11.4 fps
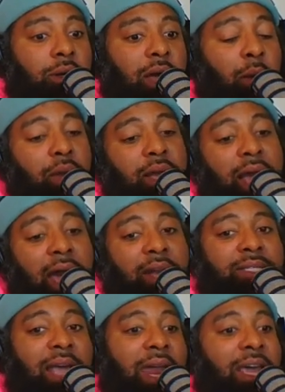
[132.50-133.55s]
And we can kind of
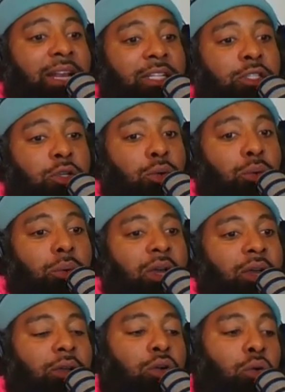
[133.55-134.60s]
tie that into
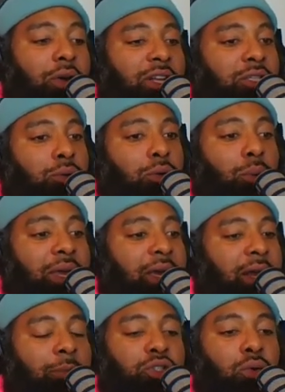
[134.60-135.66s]
going into the weekend.
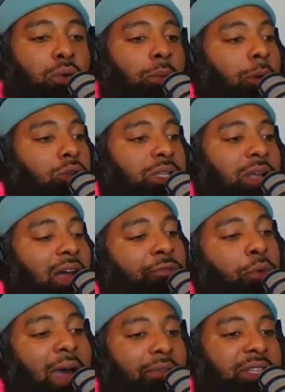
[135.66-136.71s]
I'm sure most of y'all, if you
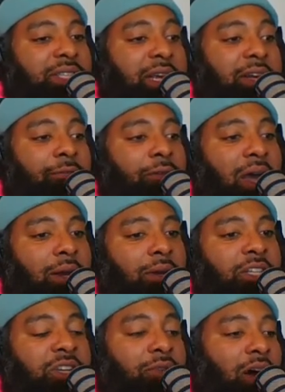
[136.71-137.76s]
haven't seen the fight, I
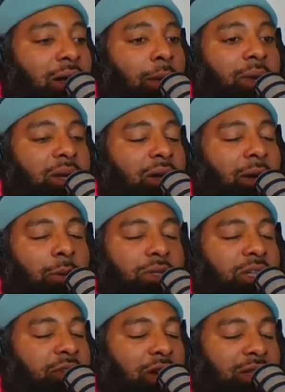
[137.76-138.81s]
would say
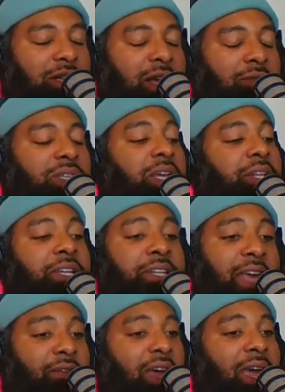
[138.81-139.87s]
Javante Davis, the
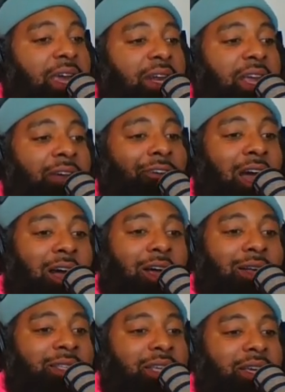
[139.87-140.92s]
Devin Haney and Ryan
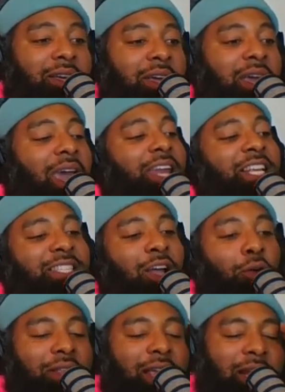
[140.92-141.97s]
Garcia. And this is the
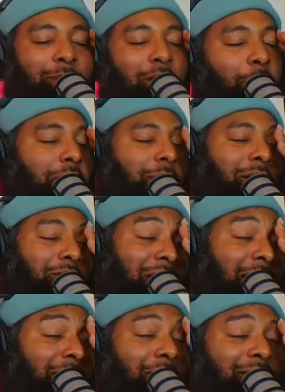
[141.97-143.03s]
only thing that blew me about
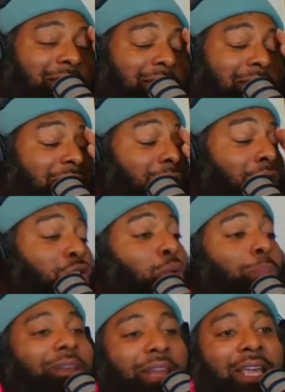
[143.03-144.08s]
Ryan Garcia. Oh, you
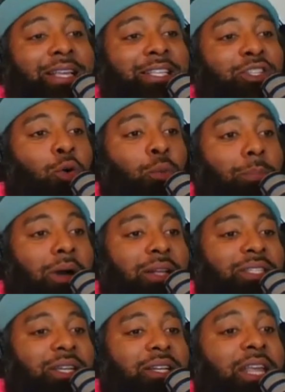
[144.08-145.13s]
played so
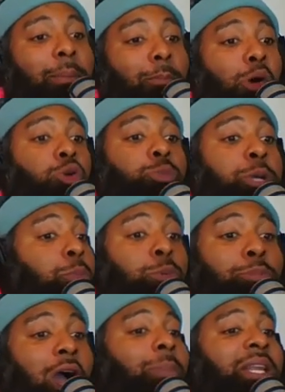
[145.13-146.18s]
much that most people
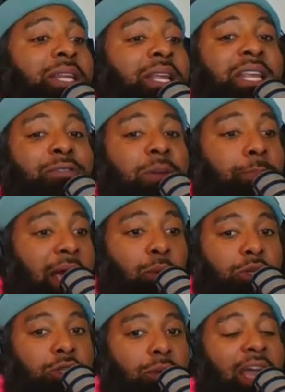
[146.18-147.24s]
probably didn't even bet
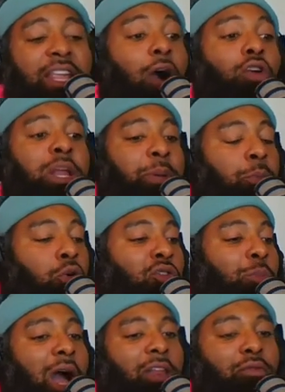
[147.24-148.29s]
with you. Like only people who
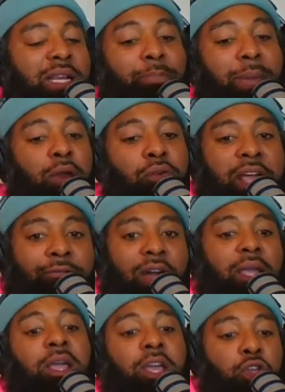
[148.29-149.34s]
probably really bet on that fight,
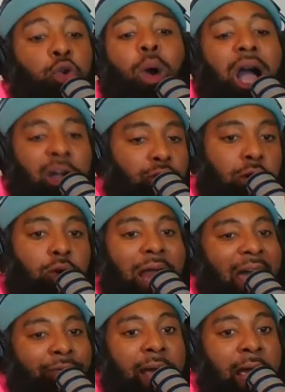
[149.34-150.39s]
you are a real
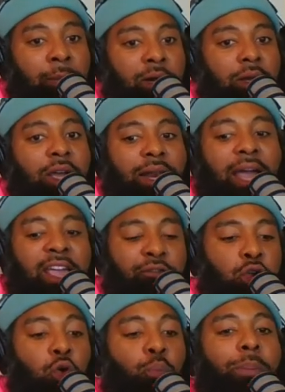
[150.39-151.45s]
live gambler. Like if
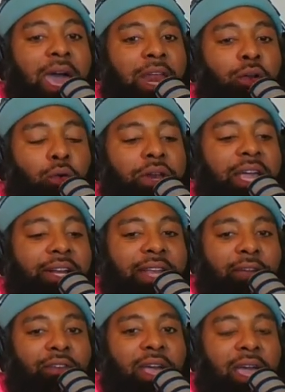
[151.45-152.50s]
you betted on that
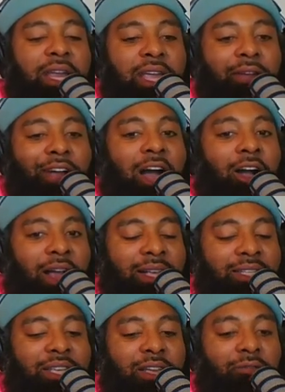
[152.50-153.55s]
Devin Haney and Ryan
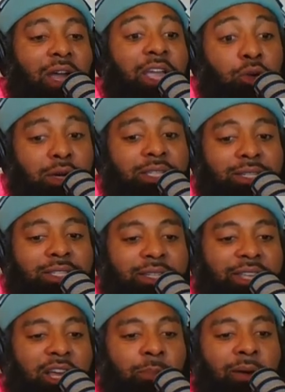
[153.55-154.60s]
Garcia fight and you listen to the
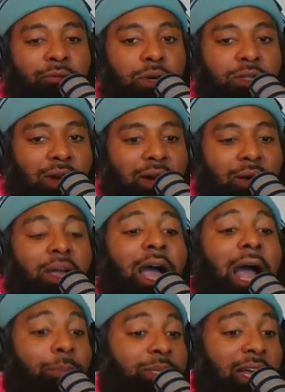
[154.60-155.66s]
sound of my voice right now,
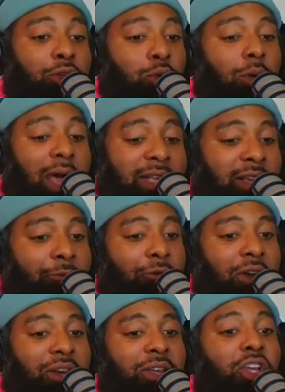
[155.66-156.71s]
I'm telling you as a
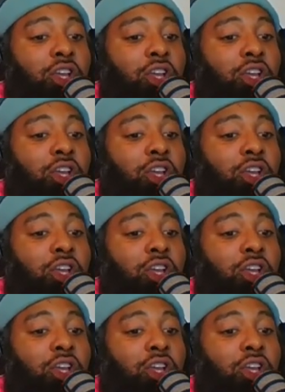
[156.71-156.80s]
friend,